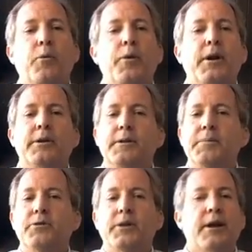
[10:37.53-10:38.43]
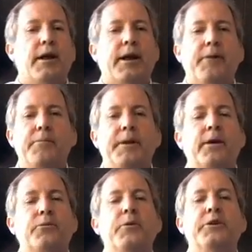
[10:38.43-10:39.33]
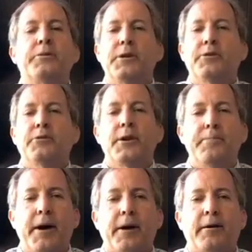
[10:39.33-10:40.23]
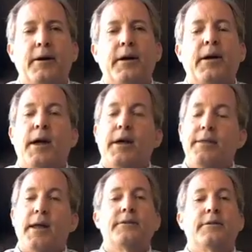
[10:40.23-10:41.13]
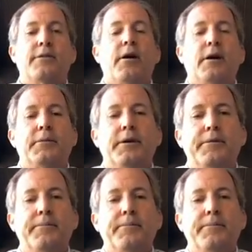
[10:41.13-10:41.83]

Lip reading: We don't need to be treated like everybody else. We should be treated better. And that is their argument.